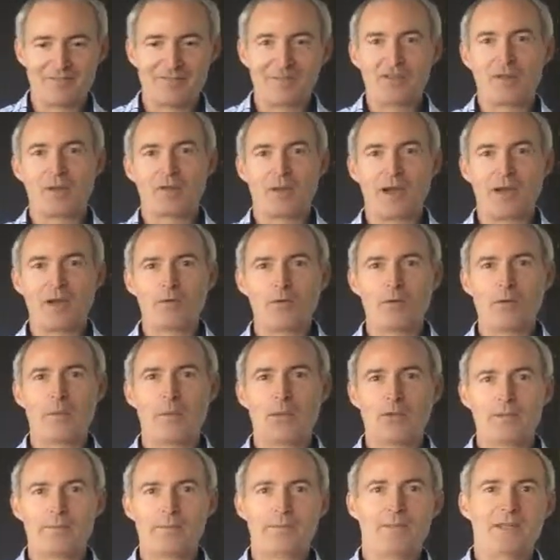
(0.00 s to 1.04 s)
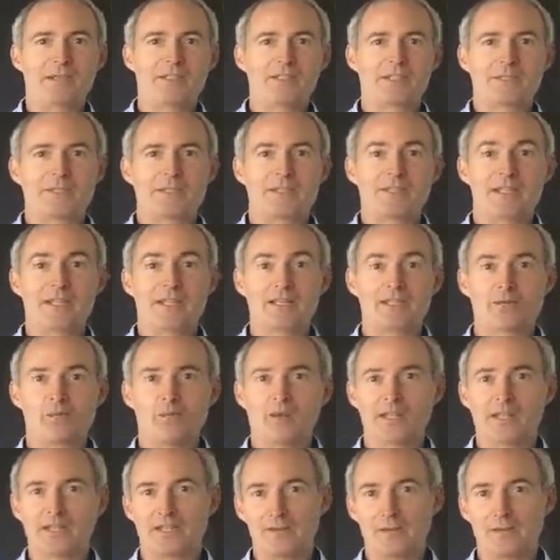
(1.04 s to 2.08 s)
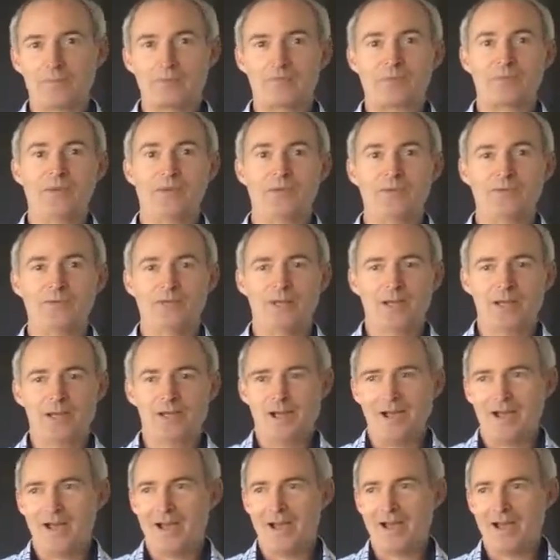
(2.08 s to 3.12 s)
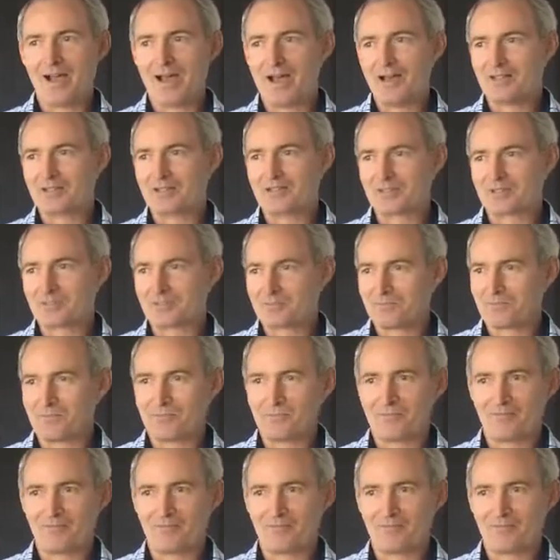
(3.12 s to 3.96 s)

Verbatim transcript: figure out what makes them tick when it comes to uh, just